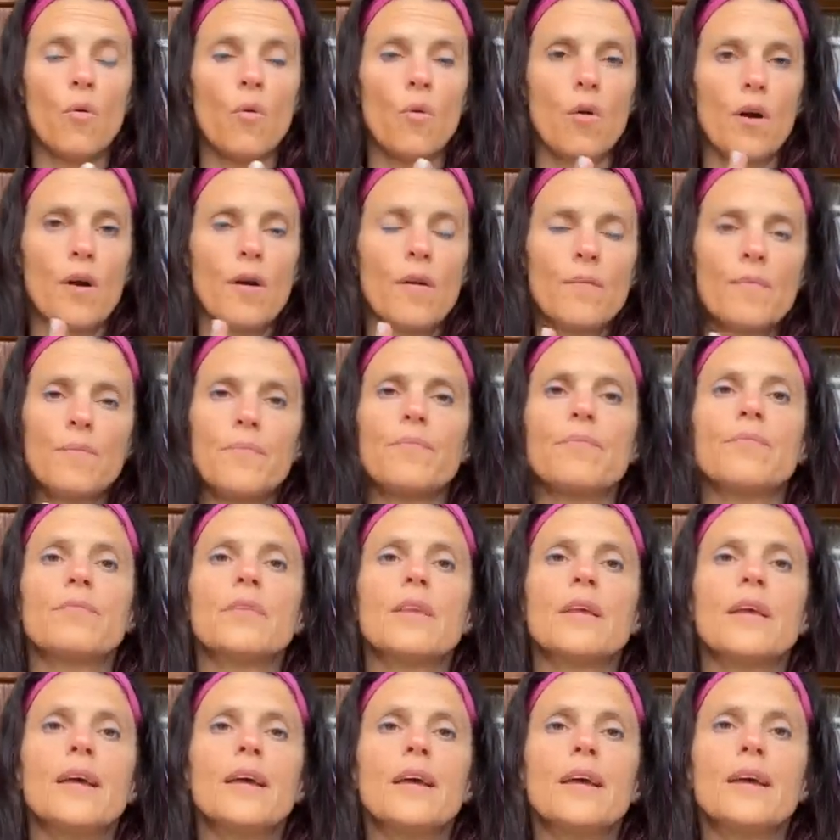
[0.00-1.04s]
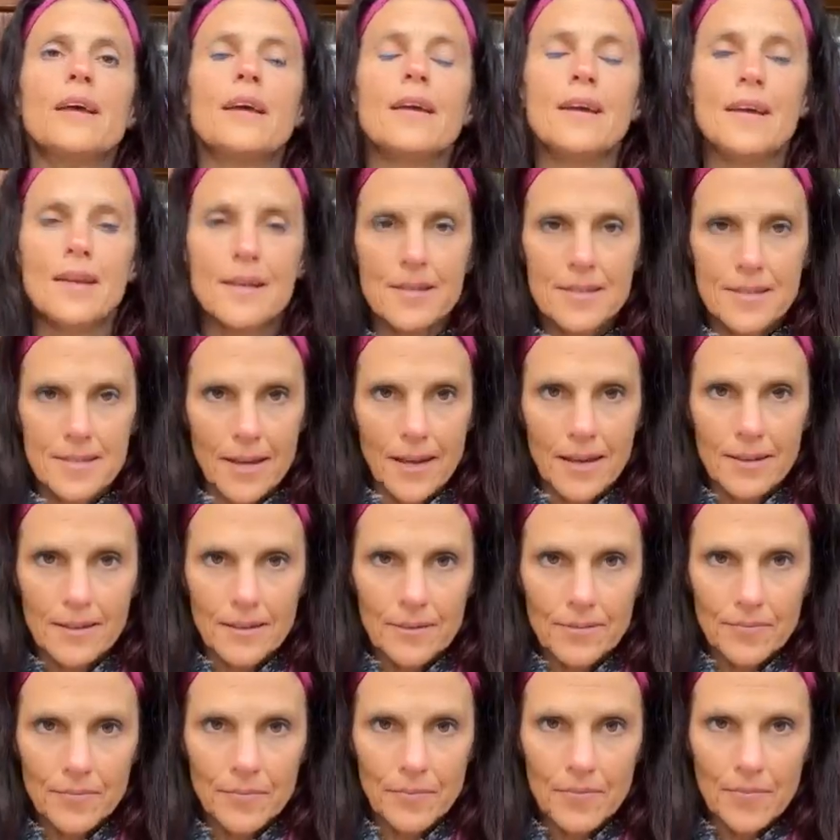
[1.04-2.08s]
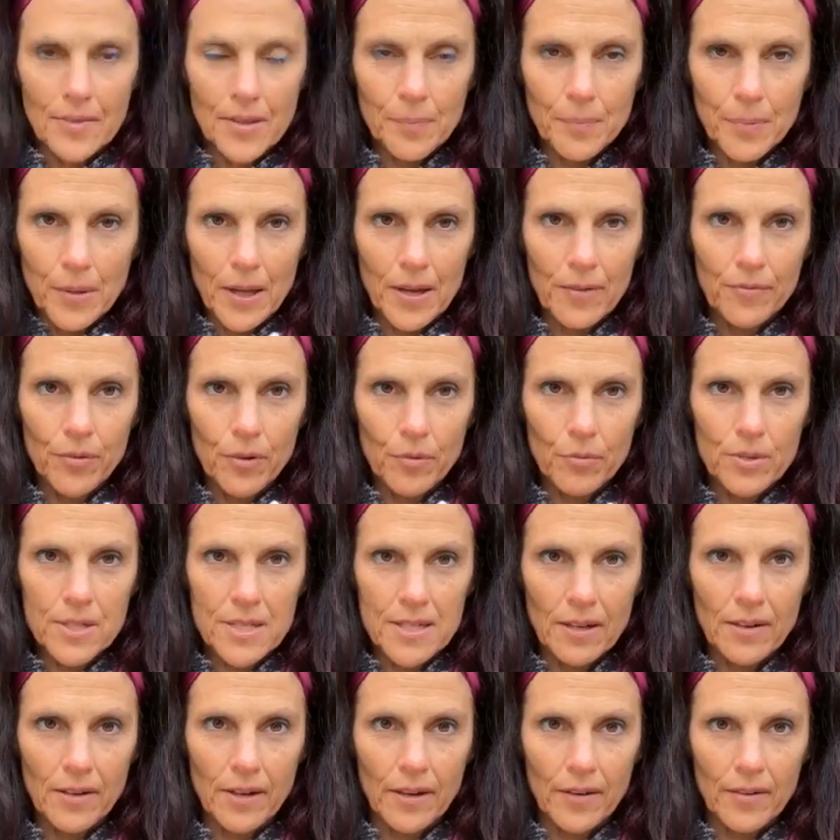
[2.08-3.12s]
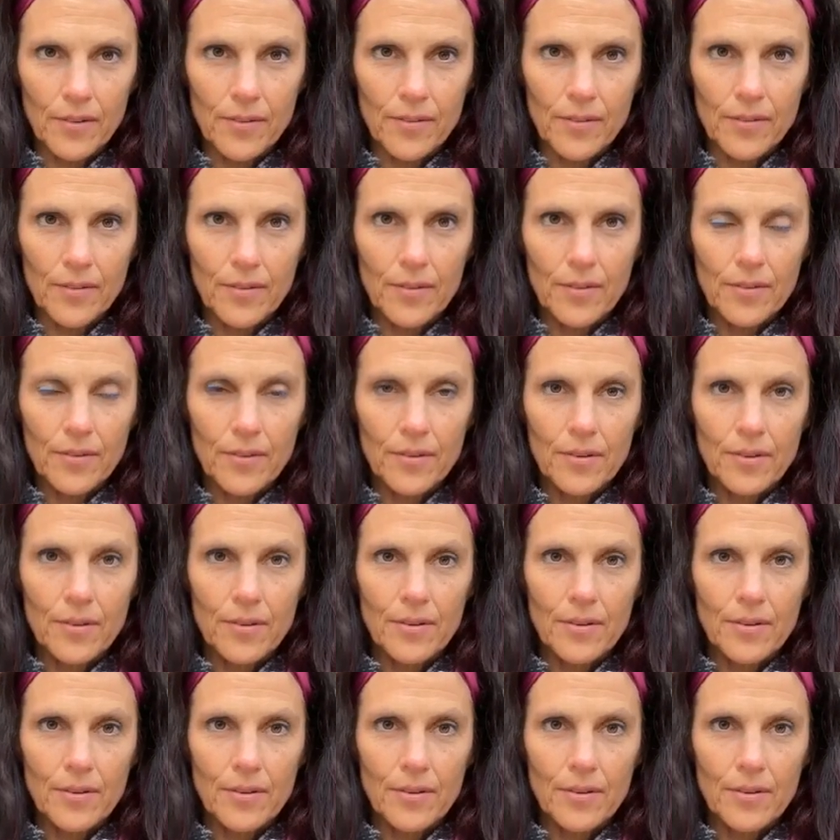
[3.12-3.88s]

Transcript: Or is it the playful resilience?